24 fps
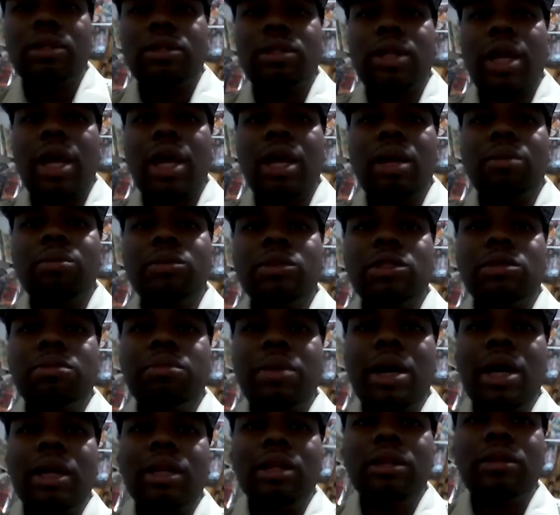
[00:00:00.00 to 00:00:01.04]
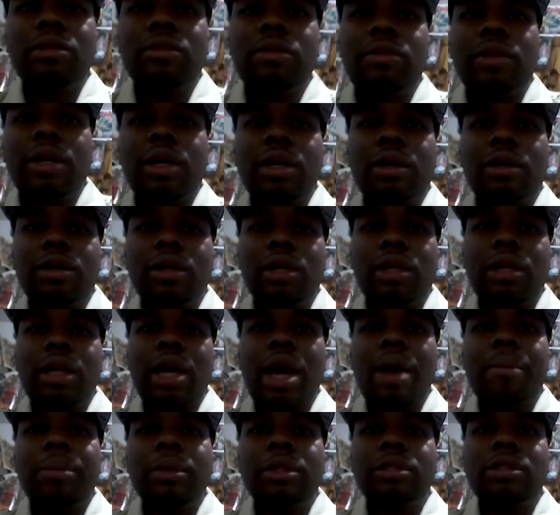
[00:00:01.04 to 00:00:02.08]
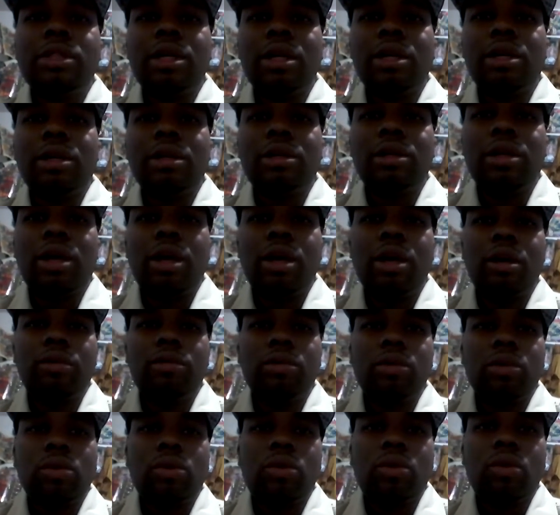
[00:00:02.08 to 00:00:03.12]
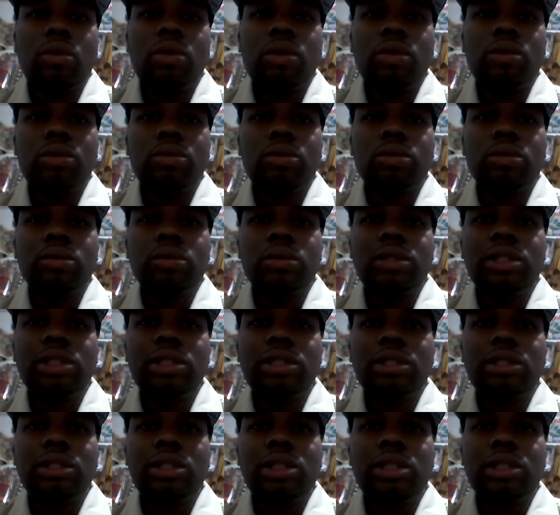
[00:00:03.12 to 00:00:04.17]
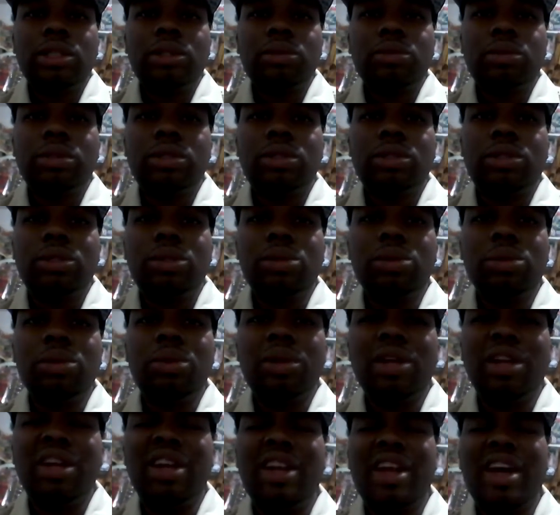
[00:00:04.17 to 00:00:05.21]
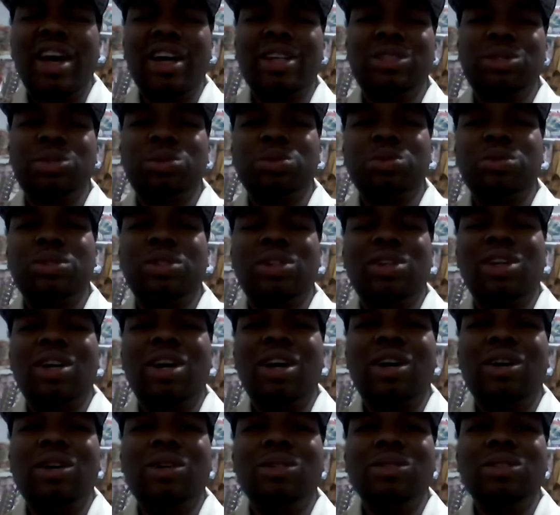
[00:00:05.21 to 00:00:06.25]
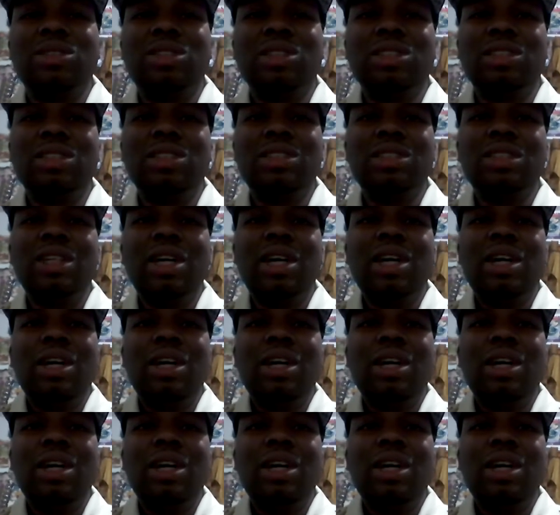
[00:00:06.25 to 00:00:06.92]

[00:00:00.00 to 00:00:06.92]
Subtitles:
James Mallon found decapitated. However, the coroner ruled his death was due to natural causes.